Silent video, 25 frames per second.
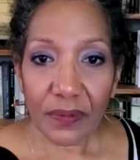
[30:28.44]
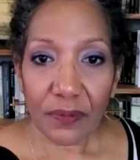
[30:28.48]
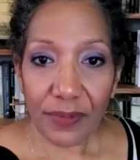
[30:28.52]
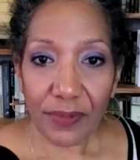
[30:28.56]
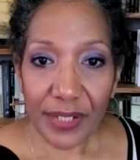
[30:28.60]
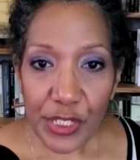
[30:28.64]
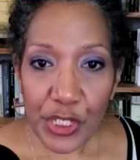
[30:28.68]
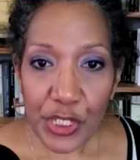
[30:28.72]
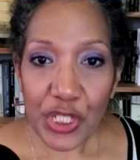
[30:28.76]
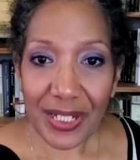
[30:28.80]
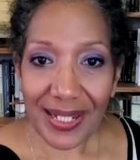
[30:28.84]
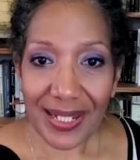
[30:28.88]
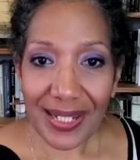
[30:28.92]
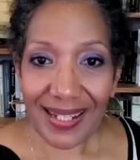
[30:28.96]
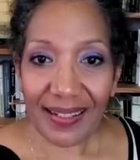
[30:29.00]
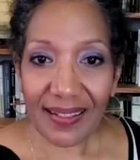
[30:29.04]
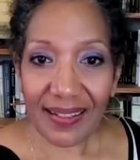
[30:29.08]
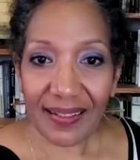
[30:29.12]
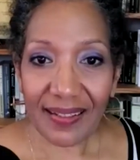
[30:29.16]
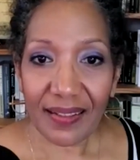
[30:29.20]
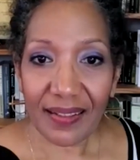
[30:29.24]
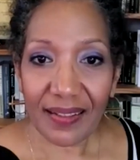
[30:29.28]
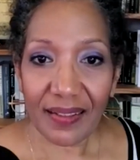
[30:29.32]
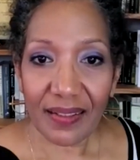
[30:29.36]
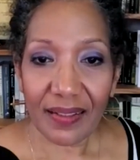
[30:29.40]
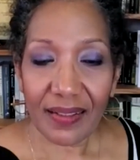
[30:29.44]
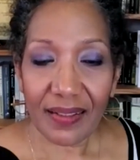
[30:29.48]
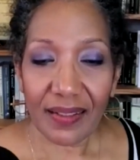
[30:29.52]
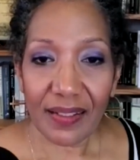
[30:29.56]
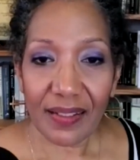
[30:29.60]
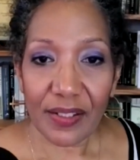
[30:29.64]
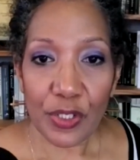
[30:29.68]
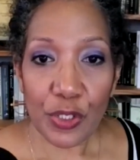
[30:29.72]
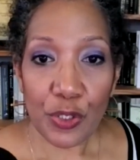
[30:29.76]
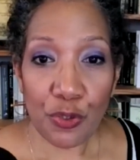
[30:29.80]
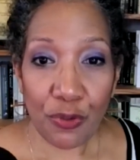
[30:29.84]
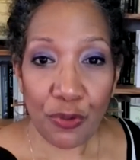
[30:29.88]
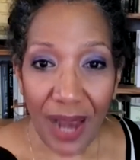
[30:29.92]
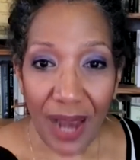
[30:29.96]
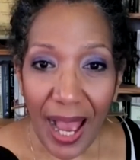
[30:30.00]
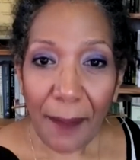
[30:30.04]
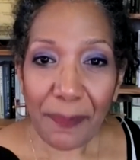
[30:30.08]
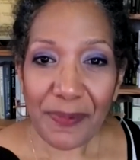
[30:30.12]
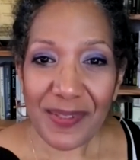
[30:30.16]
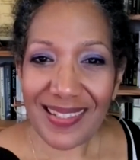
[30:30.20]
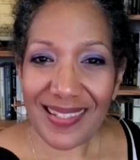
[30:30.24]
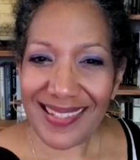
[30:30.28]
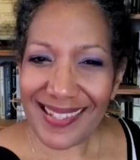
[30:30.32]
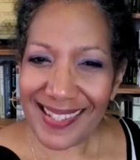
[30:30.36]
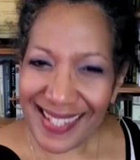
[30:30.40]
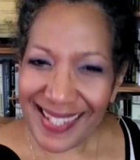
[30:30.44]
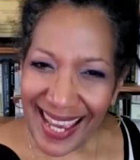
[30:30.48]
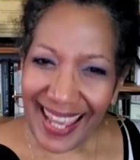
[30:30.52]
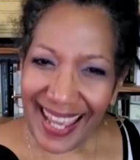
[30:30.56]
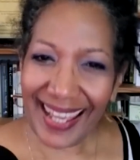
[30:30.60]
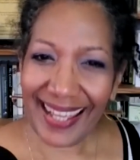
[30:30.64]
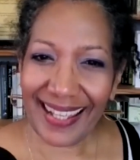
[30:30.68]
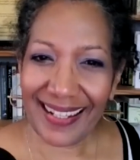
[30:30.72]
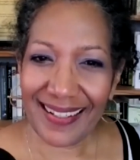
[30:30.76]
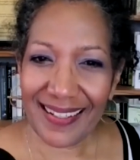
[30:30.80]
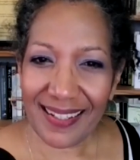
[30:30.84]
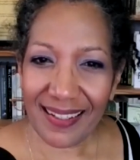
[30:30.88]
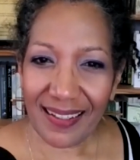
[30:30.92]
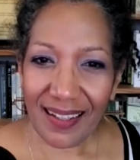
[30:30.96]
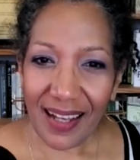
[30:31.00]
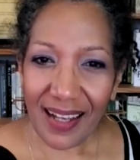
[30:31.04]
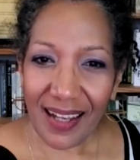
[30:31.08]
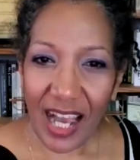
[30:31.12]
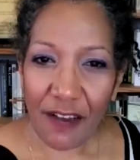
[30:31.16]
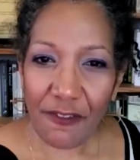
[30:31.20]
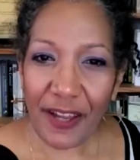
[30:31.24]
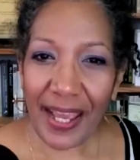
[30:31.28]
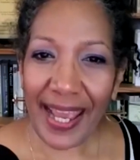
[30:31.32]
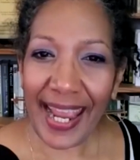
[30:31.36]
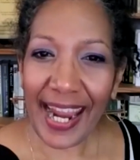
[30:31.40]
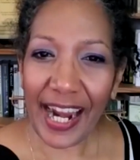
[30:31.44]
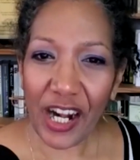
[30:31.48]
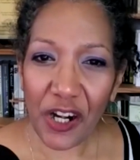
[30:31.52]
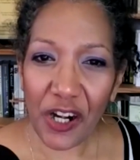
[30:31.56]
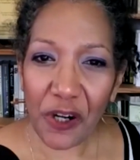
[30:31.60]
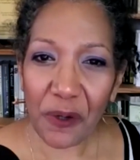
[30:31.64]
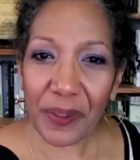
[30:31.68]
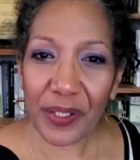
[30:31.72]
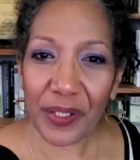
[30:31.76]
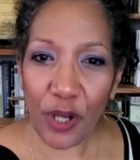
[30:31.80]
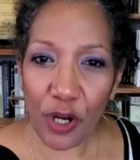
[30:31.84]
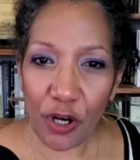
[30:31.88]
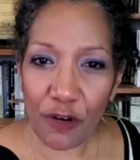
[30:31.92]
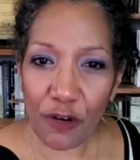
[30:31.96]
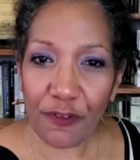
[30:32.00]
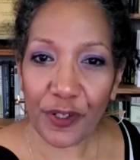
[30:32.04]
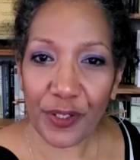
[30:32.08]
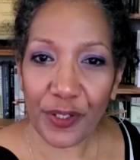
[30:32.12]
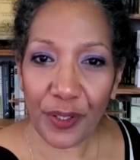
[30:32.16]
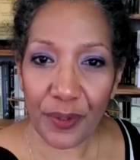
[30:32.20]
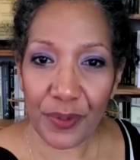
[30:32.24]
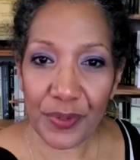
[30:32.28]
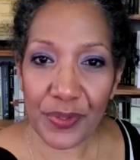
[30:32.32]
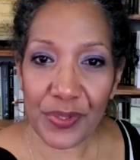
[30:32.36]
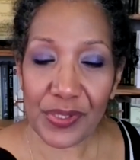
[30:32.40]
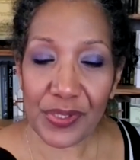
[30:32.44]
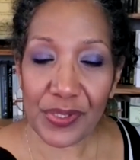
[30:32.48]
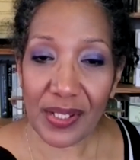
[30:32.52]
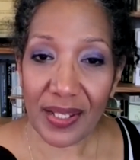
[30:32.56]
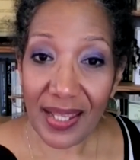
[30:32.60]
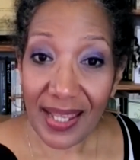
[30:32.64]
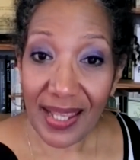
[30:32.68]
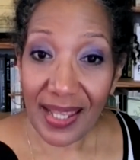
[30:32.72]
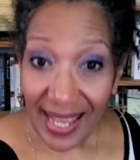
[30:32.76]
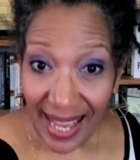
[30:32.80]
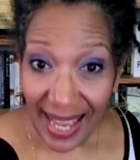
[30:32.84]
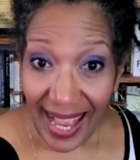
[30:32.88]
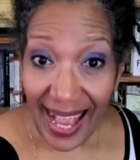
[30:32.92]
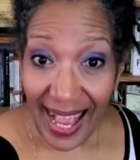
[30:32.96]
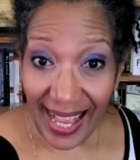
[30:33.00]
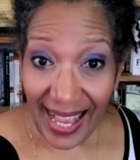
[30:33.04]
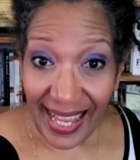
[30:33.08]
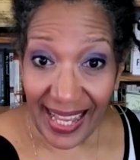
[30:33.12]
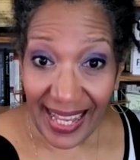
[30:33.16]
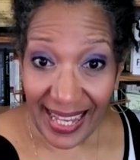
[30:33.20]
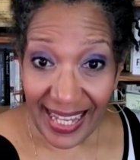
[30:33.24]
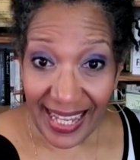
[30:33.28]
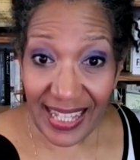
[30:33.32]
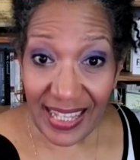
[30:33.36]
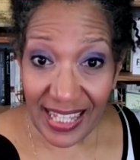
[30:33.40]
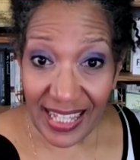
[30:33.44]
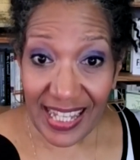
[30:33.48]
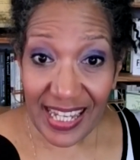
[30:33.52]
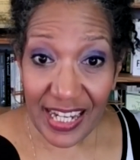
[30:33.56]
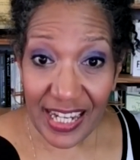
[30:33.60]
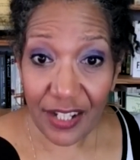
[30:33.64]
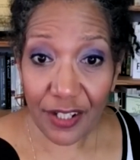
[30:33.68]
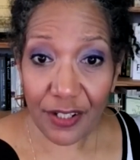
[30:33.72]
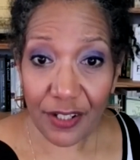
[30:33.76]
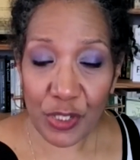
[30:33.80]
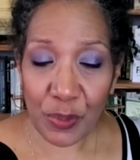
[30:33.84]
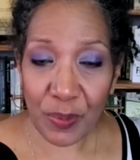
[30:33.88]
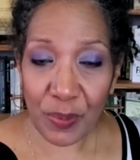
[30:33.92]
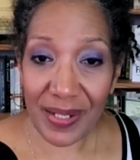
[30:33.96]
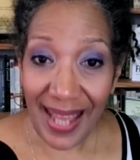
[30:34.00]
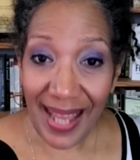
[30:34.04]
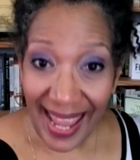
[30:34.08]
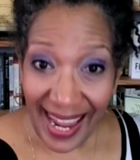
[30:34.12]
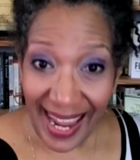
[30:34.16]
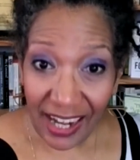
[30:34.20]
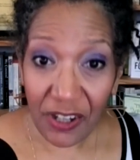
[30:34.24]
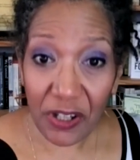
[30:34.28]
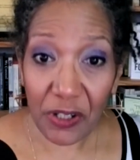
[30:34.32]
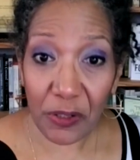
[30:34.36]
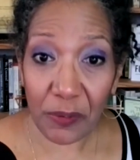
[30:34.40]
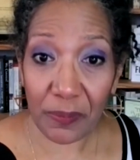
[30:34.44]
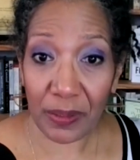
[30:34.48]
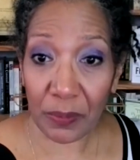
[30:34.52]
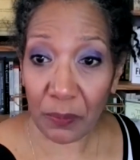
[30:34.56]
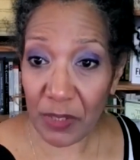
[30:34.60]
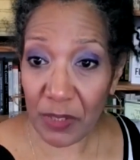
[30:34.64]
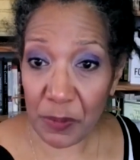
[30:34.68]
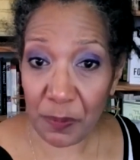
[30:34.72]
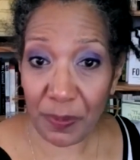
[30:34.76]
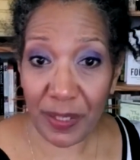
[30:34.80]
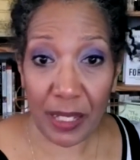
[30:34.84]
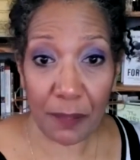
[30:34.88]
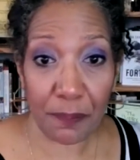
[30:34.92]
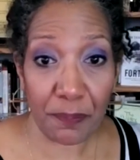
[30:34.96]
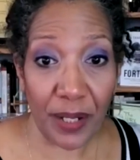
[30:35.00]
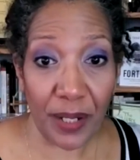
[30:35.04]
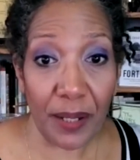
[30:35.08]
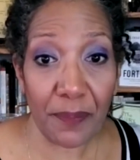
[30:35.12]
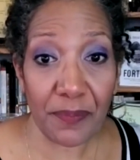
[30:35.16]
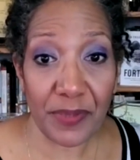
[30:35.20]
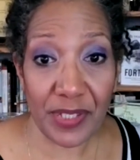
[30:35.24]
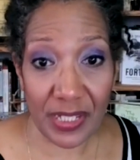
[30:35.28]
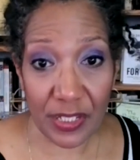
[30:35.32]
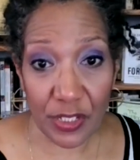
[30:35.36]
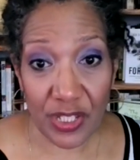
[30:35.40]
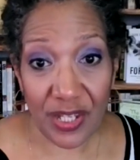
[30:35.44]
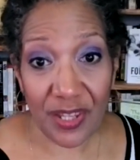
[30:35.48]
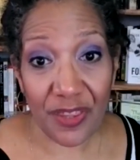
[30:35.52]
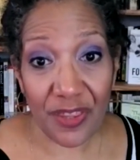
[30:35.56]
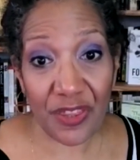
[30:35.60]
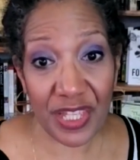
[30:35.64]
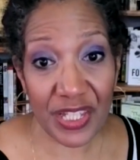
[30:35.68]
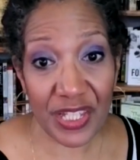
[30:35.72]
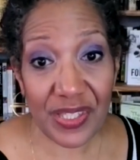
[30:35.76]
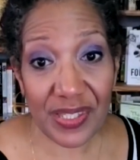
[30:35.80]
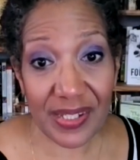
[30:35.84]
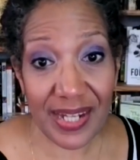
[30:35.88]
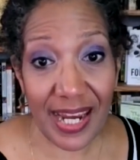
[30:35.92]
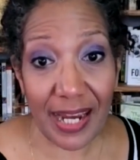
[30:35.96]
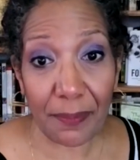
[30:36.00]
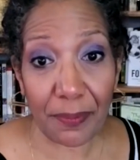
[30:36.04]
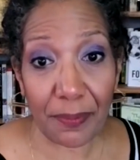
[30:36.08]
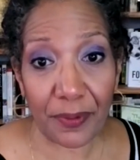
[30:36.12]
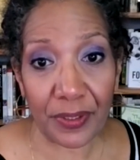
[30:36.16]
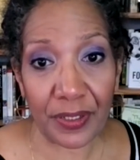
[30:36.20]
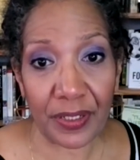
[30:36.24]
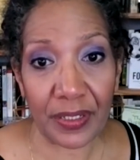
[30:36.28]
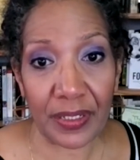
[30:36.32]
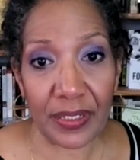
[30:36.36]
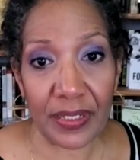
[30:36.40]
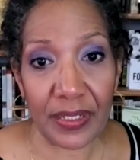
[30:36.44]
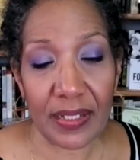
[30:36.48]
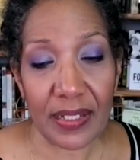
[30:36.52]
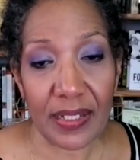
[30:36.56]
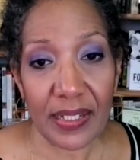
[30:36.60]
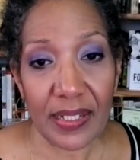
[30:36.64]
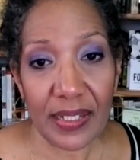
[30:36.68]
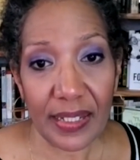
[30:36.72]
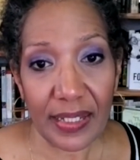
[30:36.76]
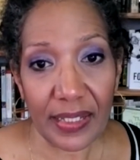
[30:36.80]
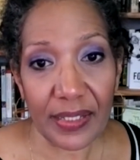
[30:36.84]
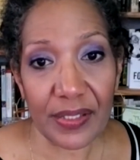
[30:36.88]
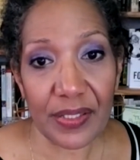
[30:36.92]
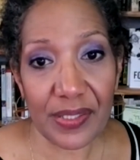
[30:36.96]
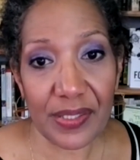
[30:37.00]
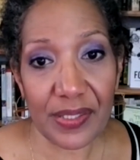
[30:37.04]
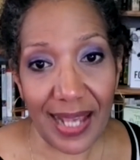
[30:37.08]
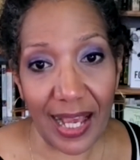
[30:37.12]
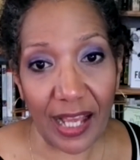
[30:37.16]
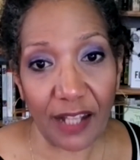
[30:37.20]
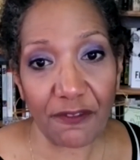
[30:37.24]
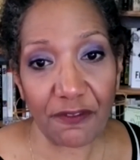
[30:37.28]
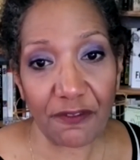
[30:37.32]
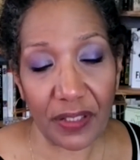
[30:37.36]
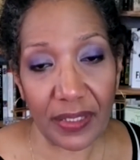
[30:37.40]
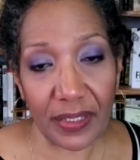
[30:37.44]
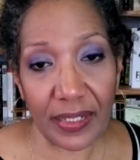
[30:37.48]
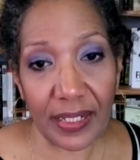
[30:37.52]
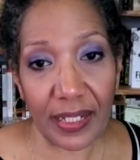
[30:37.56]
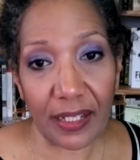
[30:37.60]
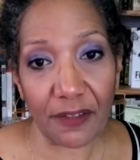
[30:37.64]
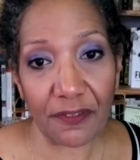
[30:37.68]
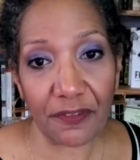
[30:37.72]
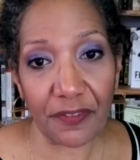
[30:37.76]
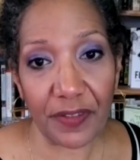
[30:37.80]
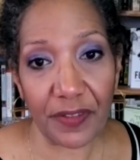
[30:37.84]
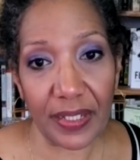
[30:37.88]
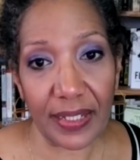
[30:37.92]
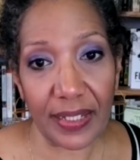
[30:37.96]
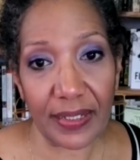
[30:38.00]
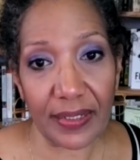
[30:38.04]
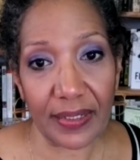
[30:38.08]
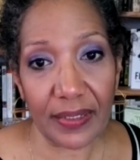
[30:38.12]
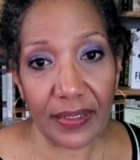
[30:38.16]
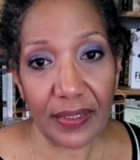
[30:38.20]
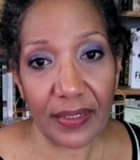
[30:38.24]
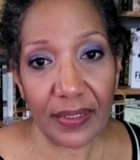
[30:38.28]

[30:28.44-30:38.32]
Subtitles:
Richie, dropped dead of a heroin overdose in the years when heroin was being pumped into this neighborhood in South Philadelphia.